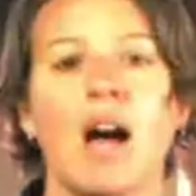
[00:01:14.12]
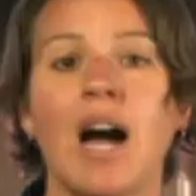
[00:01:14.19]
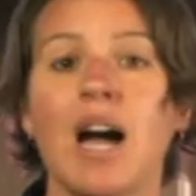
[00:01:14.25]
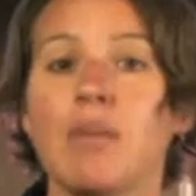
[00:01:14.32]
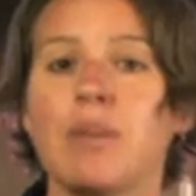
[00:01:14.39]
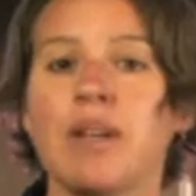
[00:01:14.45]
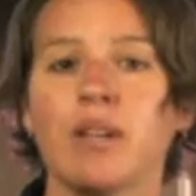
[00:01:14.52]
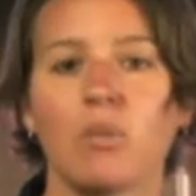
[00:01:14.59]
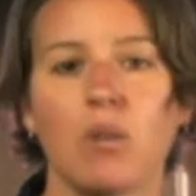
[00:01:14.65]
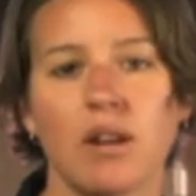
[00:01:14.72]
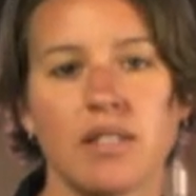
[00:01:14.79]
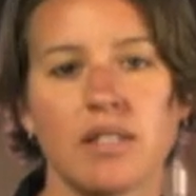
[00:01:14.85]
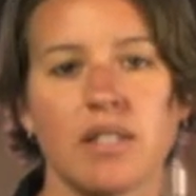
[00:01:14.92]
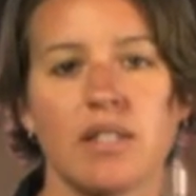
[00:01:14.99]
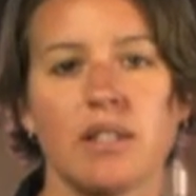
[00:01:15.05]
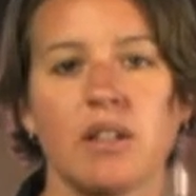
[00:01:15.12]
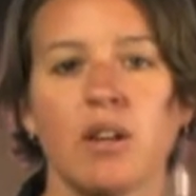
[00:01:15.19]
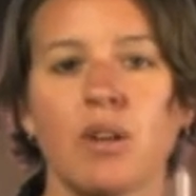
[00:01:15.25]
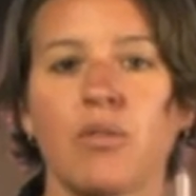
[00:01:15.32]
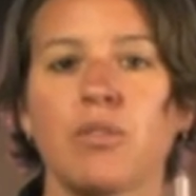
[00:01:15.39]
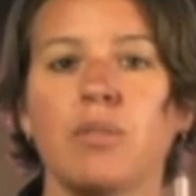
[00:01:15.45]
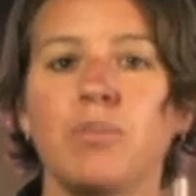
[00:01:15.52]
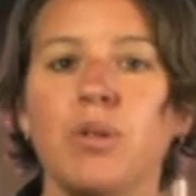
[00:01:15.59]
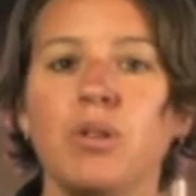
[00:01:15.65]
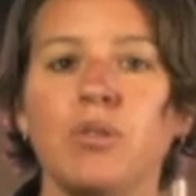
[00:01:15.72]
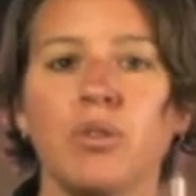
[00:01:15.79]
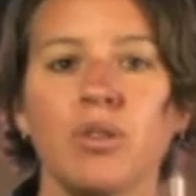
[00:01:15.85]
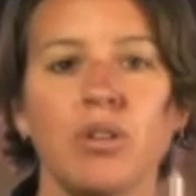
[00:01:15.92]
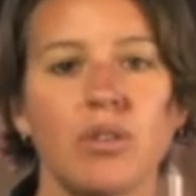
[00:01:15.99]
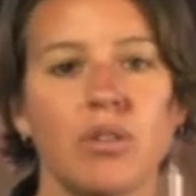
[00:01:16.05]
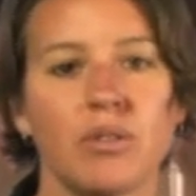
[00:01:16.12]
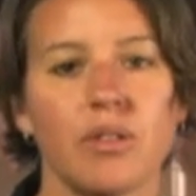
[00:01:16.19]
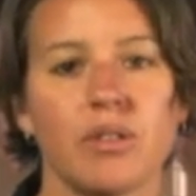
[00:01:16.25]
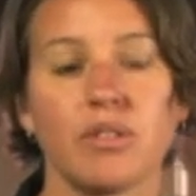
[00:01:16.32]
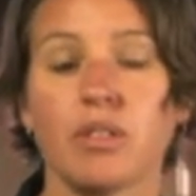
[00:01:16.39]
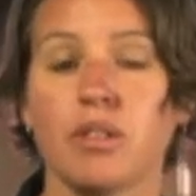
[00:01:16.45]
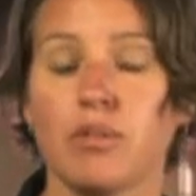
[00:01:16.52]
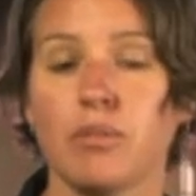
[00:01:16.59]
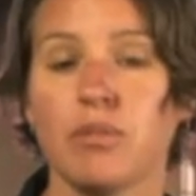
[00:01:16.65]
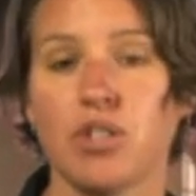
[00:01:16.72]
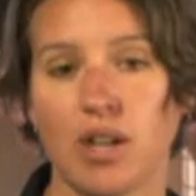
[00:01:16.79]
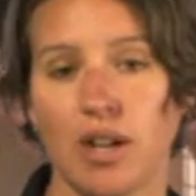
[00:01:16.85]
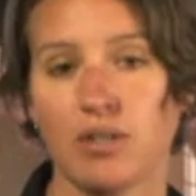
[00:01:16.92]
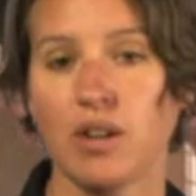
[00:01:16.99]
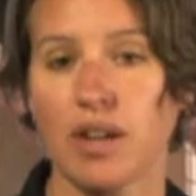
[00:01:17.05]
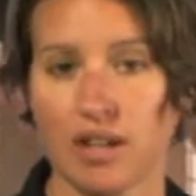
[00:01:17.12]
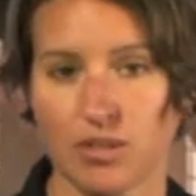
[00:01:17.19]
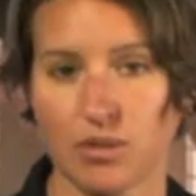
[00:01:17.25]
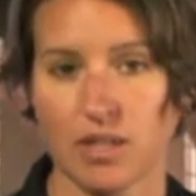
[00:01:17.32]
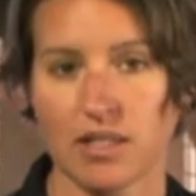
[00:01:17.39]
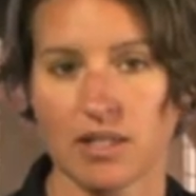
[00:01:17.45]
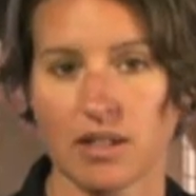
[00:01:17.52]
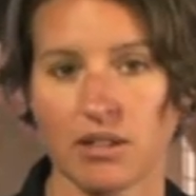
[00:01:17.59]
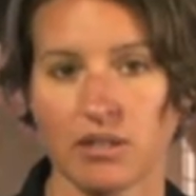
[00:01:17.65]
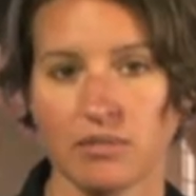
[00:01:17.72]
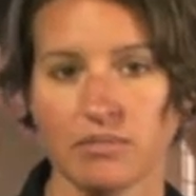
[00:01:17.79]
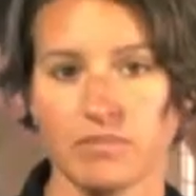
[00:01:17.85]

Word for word: I'm Megan Watsky for the Beautiful Universe from the Chandra X-ray Center.